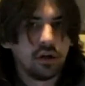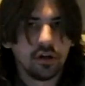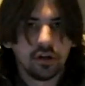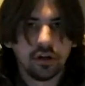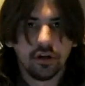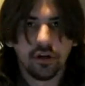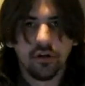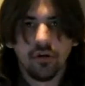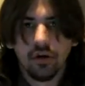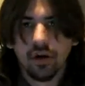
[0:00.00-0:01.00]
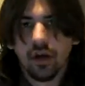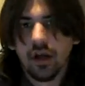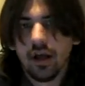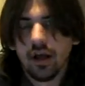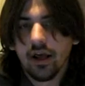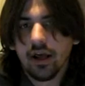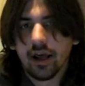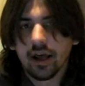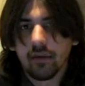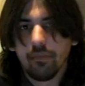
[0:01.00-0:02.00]
you could do
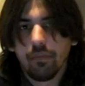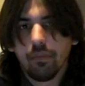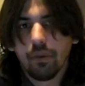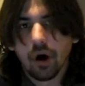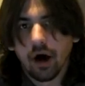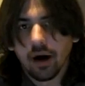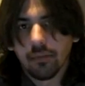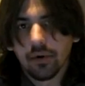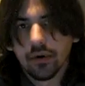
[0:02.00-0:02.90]
a pop